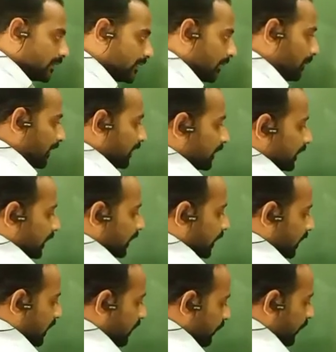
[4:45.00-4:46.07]

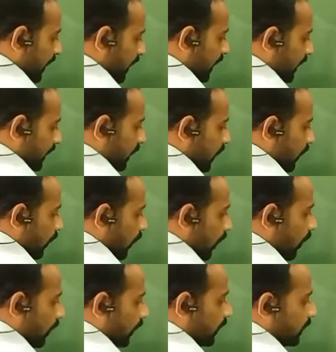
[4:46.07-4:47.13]
Similarly, if I get
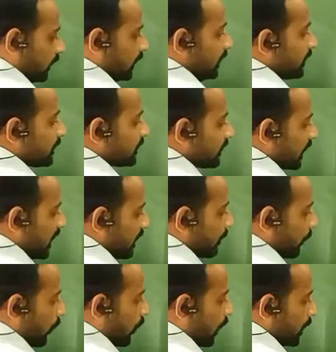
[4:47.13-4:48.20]
log
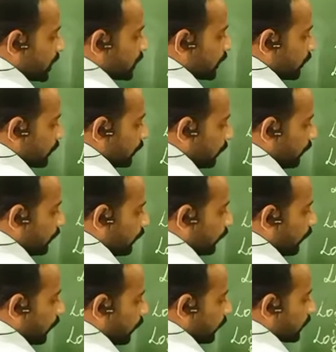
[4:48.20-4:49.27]

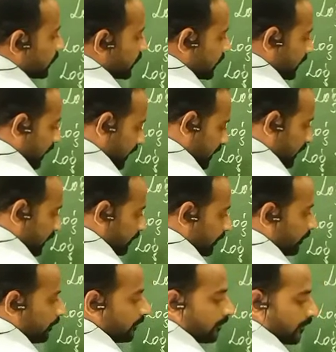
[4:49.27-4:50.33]
3.246.
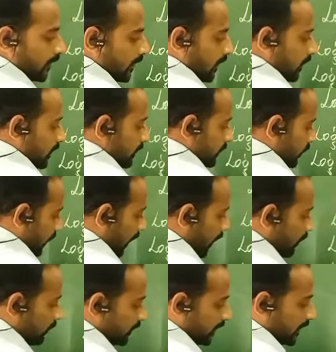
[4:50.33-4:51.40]
So
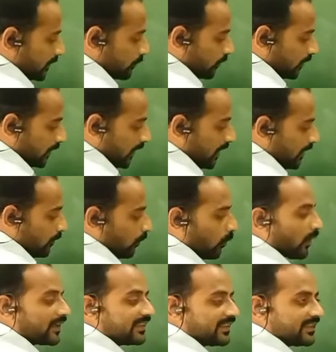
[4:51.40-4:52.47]
now there is
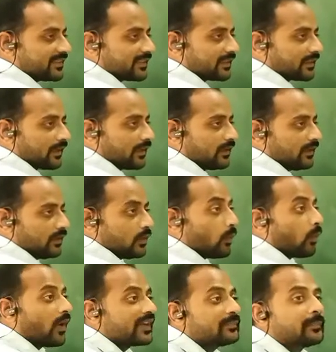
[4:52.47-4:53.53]
only 1 digit.
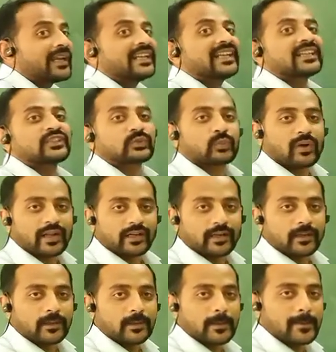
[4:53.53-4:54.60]
1 minus 1,
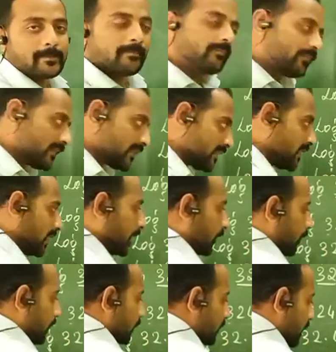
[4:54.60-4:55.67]

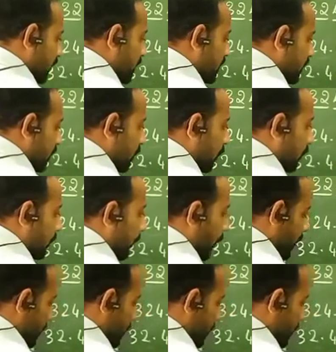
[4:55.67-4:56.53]
0. It is 0